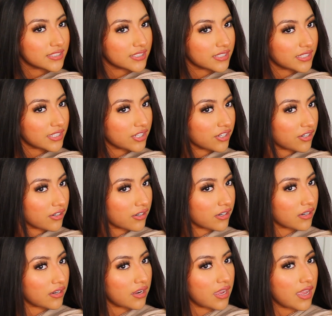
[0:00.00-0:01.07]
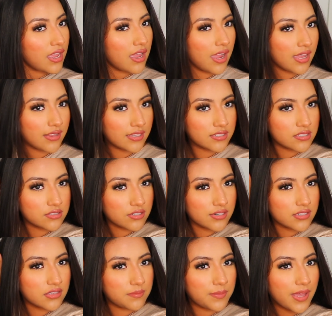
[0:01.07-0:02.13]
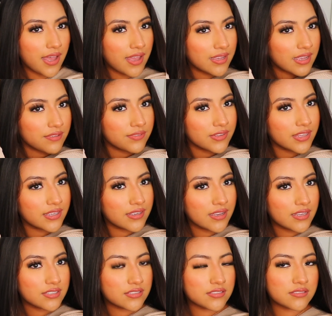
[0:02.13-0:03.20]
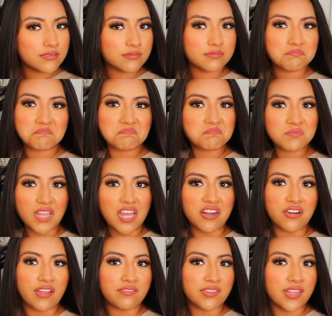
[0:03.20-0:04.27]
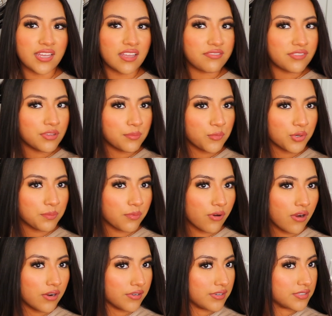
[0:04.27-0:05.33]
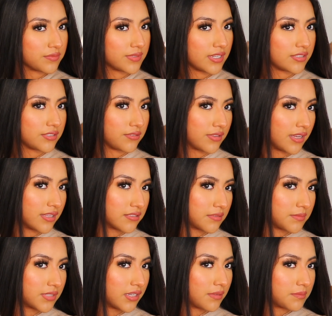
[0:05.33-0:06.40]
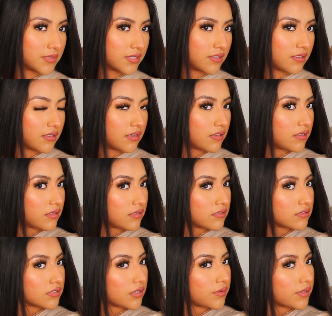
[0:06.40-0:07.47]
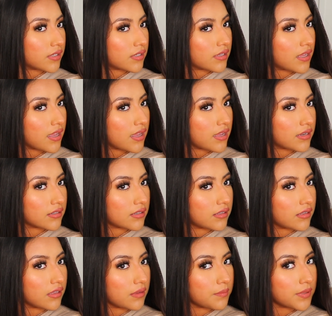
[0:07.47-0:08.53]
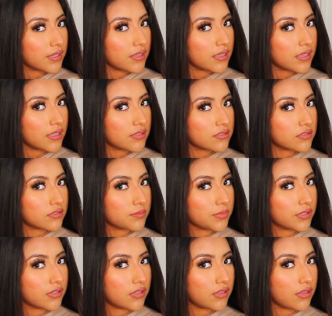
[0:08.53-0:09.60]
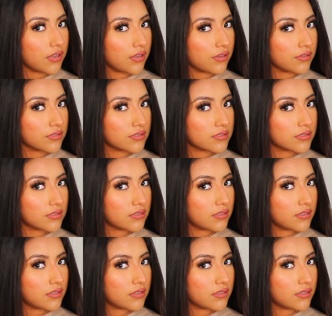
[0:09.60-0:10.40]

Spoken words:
Here I like to start at the back. I feel like I don't know, I feel like I feel more progress when I do that sometimes. So again, clamping it super close.